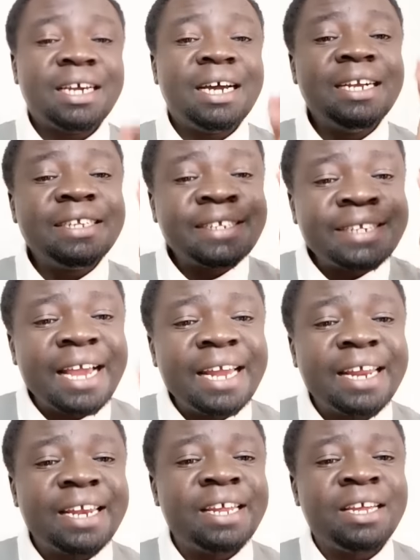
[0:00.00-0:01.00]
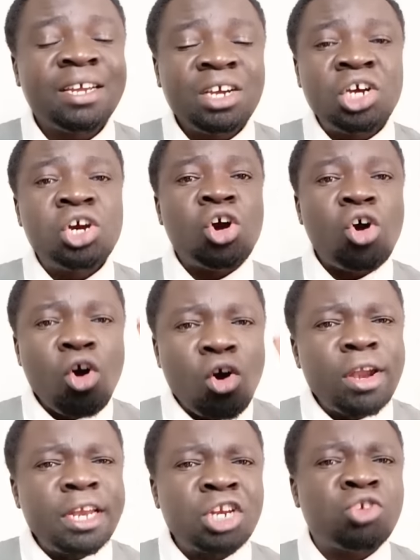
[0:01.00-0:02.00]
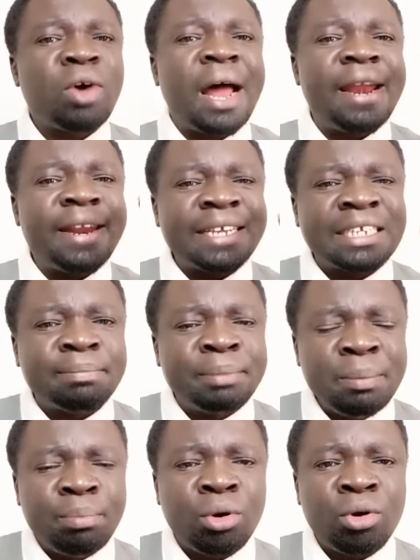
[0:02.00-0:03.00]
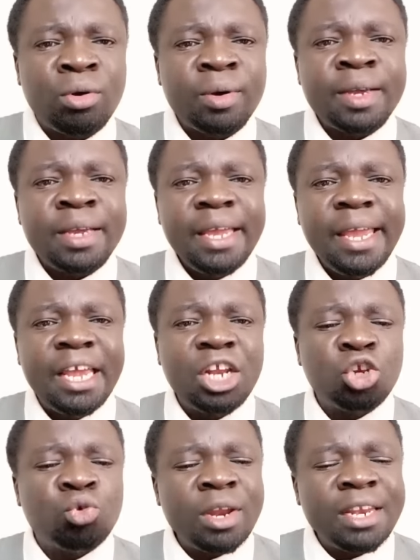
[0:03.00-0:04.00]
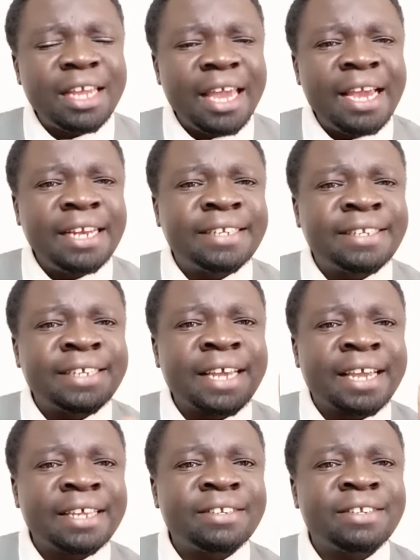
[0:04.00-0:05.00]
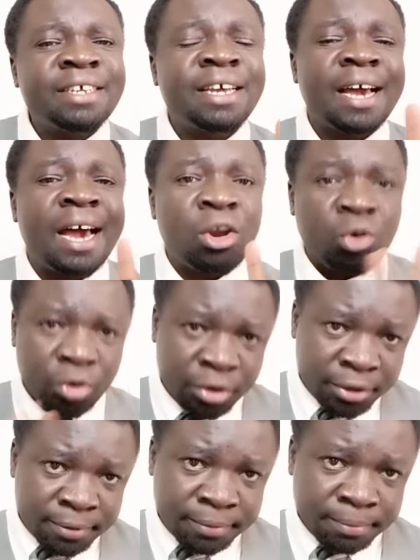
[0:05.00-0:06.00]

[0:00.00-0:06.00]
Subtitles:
decided only to address people in 28 seconds alone.